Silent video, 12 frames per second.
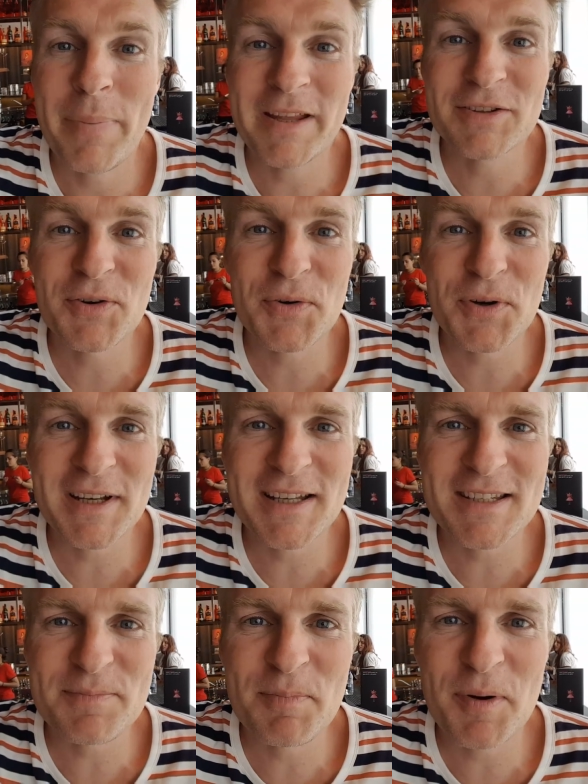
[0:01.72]

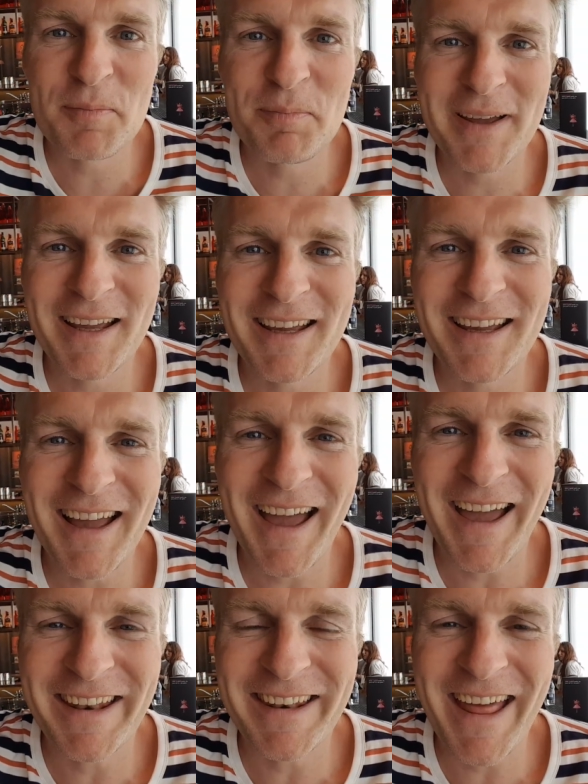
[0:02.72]
Bitcoin is pumping
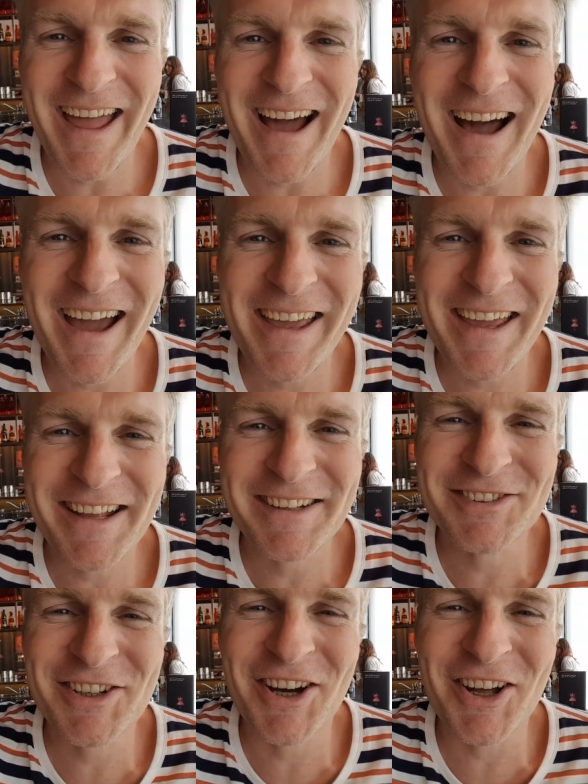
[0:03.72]
and I
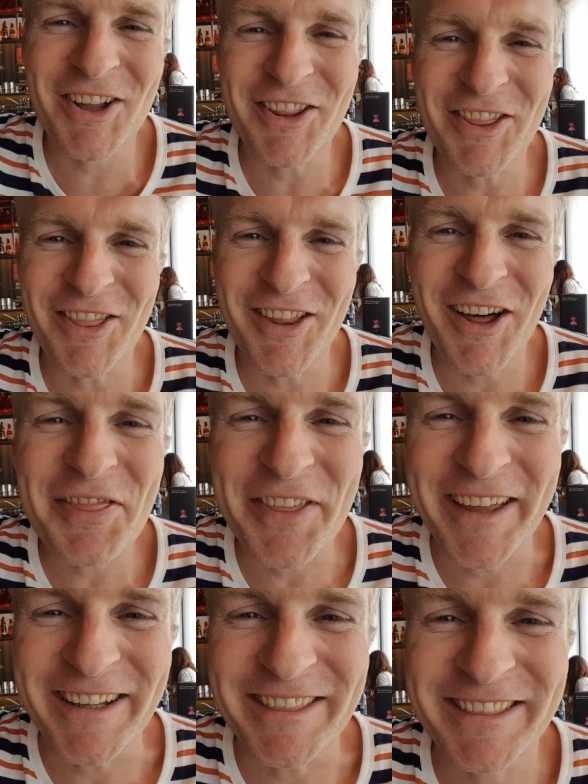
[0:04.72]
ain't got
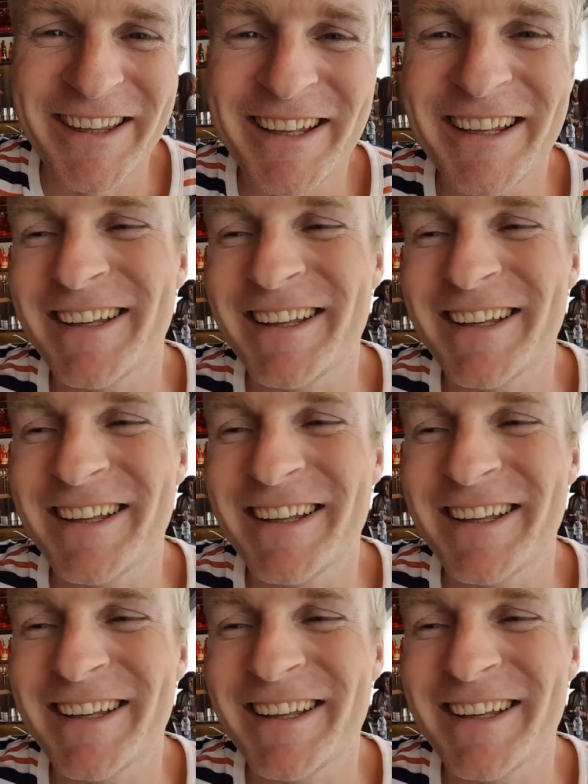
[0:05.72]
nothing.